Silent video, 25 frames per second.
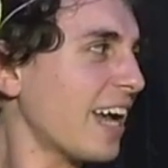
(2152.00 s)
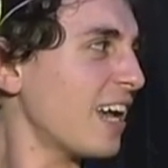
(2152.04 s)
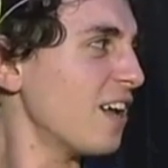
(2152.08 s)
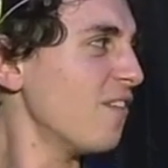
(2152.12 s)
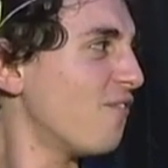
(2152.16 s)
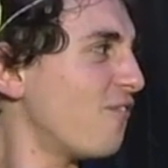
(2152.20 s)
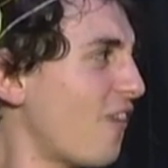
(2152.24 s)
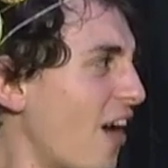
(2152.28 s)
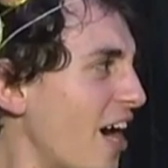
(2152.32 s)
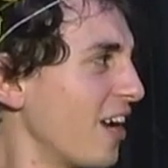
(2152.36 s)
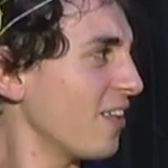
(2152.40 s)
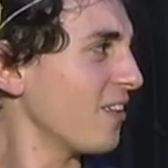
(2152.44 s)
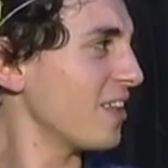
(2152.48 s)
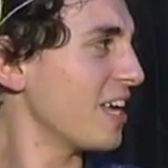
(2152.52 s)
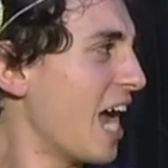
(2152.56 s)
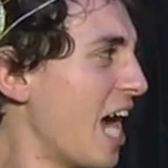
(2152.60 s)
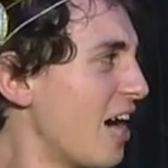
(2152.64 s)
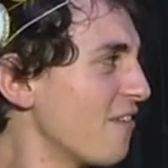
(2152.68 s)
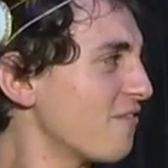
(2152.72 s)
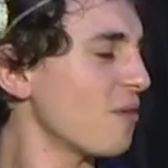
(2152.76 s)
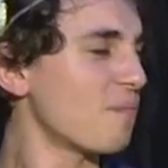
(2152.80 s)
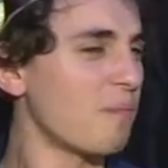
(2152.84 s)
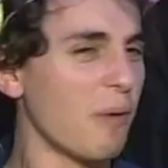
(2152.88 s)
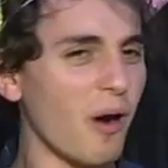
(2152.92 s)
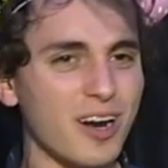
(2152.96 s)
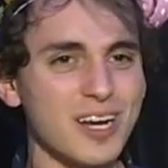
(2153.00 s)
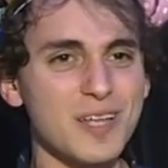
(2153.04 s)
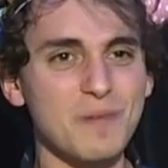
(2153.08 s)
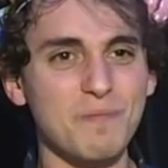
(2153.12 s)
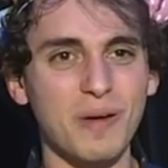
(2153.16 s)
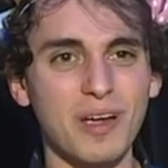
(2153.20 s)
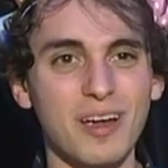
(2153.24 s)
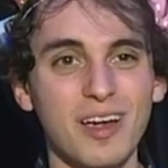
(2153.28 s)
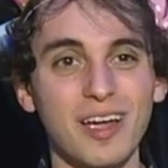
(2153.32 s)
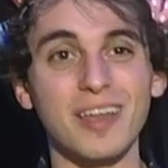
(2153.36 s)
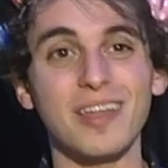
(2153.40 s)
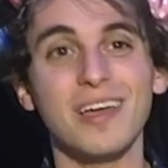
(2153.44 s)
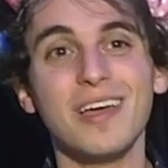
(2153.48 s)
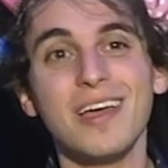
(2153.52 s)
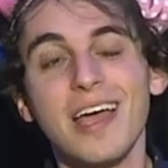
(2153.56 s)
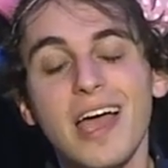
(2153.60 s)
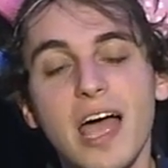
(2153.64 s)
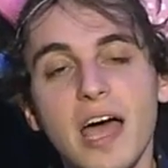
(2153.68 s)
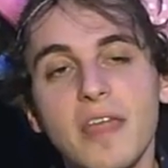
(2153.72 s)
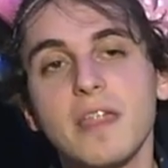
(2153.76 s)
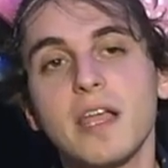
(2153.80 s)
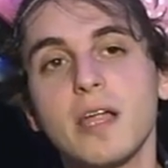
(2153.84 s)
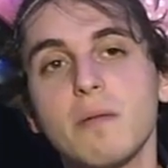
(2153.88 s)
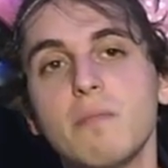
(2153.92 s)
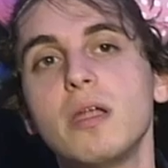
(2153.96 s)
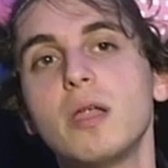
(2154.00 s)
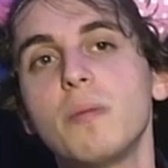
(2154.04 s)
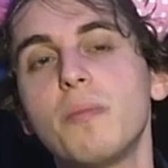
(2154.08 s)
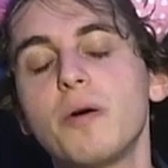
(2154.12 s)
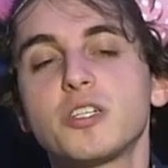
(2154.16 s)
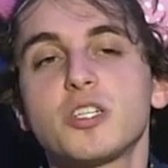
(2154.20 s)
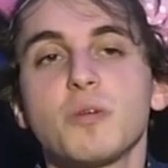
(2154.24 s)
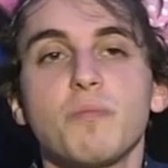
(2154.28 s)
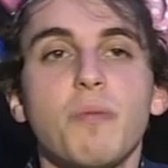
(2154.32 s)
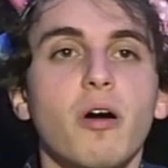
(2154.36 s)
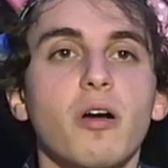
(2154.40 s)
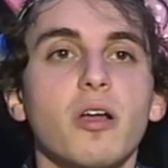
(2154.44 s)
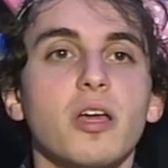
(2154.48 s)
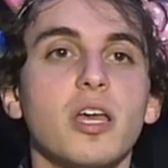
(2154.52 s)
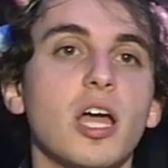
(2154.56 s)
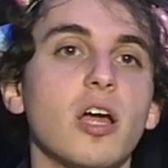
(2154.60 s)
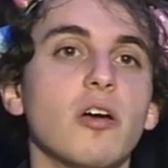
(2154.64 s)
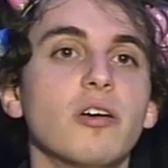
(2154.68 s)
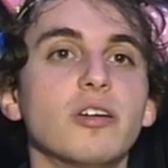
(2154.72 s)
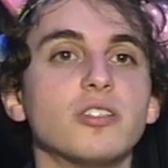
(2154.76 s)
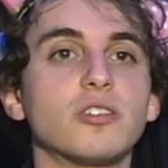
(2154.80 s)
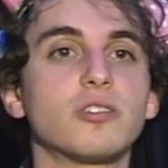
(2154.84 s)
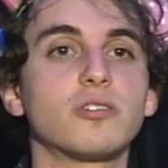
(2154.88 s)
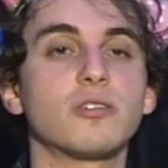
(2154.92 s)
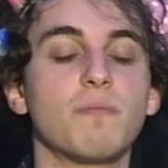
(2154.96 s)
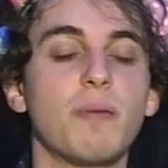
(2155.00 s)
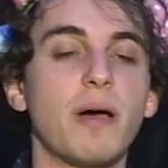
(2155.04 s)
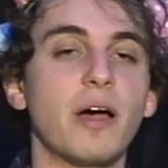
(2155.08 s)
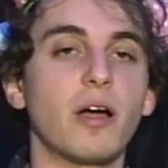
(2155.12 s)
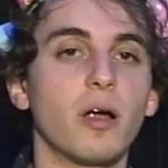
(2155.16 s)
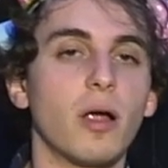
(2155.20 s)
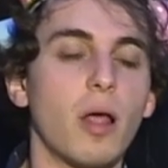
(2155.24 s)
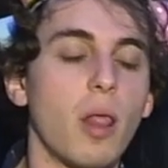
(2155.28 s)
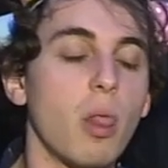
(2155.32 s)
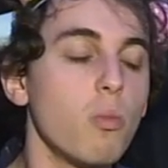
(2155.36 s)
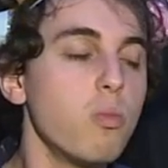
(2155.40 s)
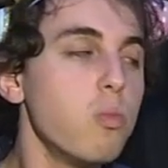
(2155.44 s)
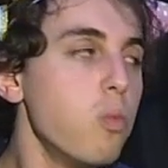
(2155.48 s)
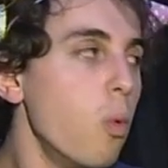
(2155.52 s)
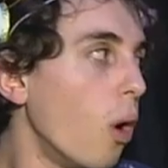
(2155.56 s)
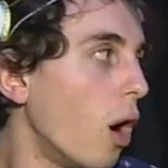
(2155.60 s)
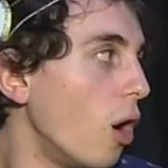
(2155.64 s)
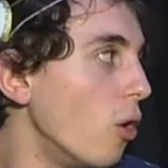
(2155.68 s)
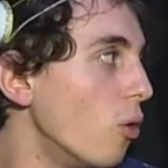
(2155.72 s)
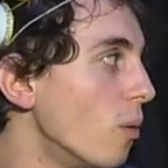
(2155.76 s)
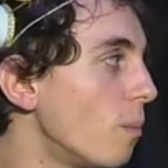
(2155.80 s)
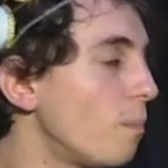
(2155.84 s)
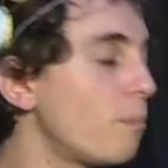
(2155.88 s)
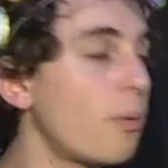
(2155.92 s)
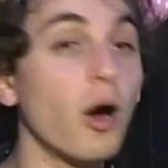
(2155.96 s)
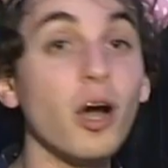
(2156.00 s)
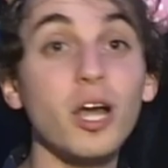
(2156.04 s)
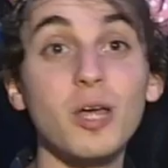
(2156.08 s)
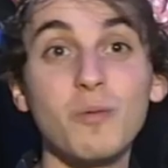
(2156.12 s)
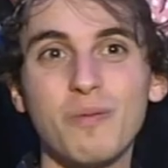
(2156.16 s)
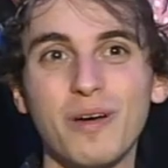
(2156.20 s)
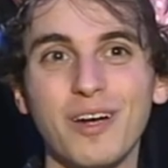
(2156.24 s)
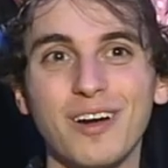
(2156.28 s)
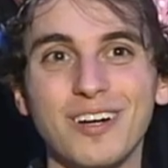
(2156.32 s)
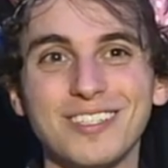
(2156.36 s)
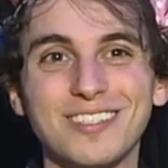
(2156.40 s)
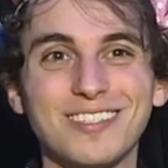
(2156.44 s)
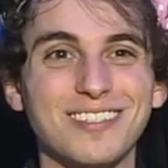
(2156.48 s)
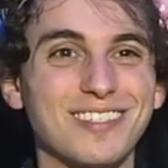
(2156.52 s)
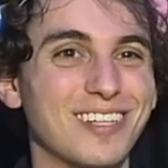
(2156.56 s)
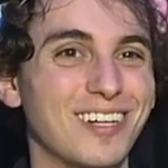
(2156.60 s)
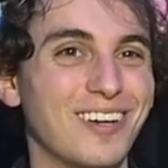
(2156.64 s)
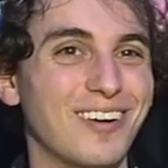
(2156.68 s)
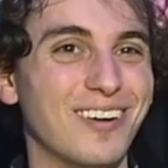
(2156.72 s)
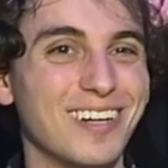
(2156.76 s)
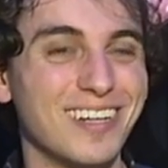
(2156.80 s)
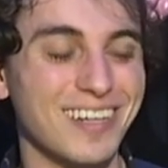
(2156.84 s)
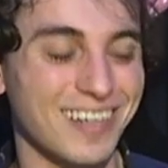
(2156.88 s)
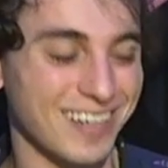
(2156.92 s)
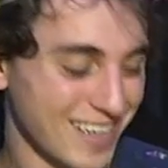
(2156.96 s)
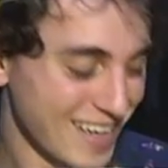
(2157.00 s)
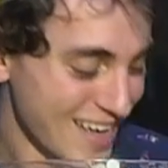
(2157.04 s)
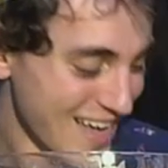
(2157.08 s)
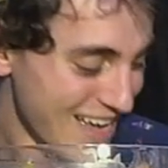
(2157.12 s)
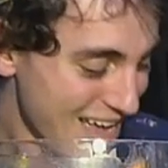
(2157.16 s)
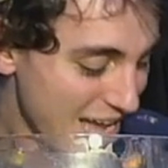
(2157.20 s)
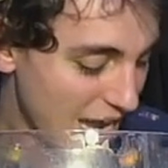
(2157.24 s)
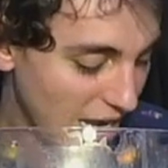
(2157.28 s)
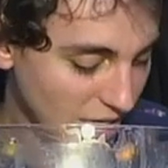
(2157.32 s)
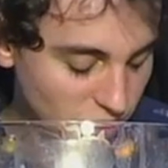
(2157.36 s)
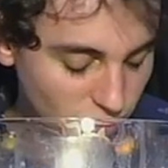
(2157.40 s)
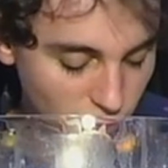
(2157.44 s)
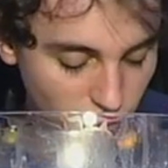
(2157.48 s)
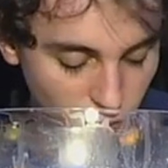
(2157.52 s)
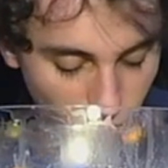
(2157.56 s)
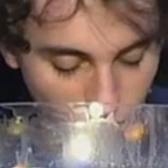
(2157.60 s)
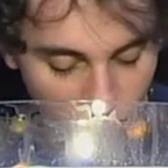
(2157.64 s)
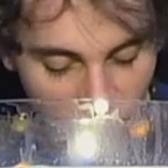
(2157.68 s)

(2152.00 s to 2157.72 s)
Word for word: can finally have the party parrot. And then I made a bunch of party parrots, par whoa, party parrots. So I do a little